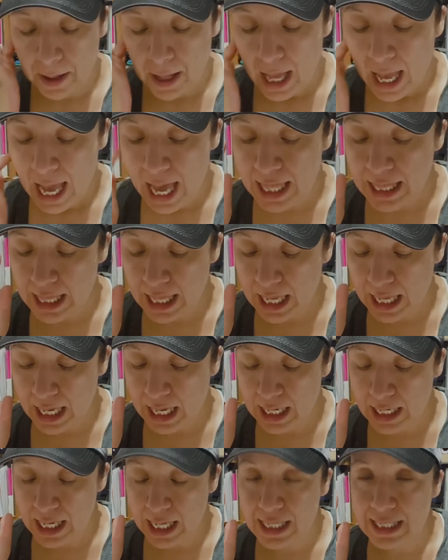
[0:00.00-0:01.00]
And
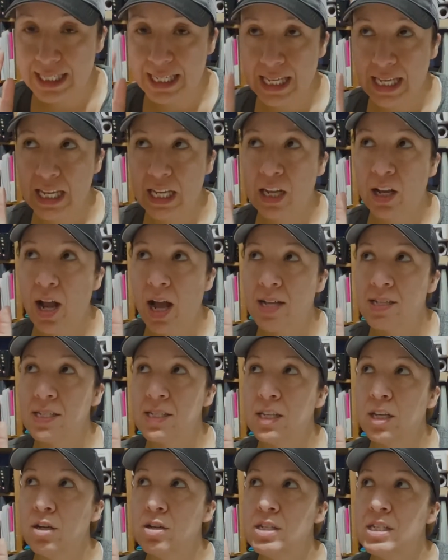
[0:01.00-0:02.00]
then Dean
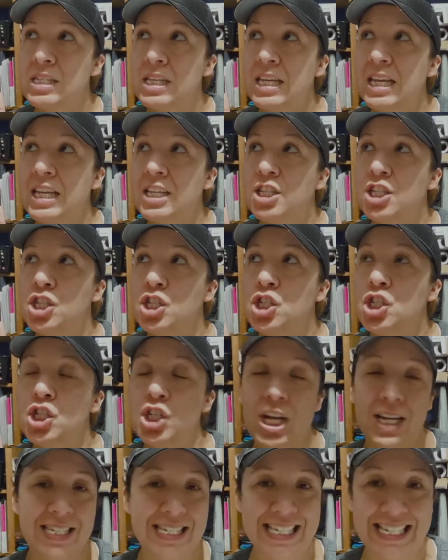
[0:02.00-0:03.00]
Graciosi is
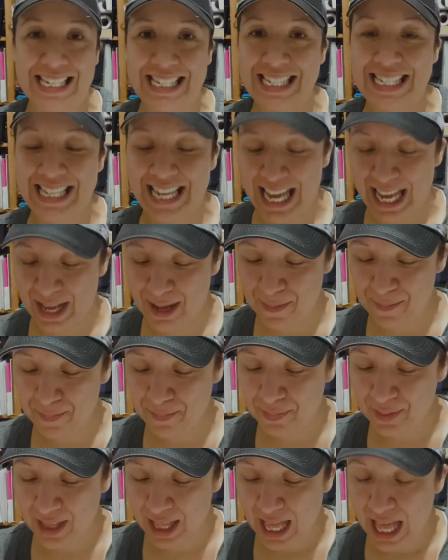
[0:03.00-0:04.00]
just his name.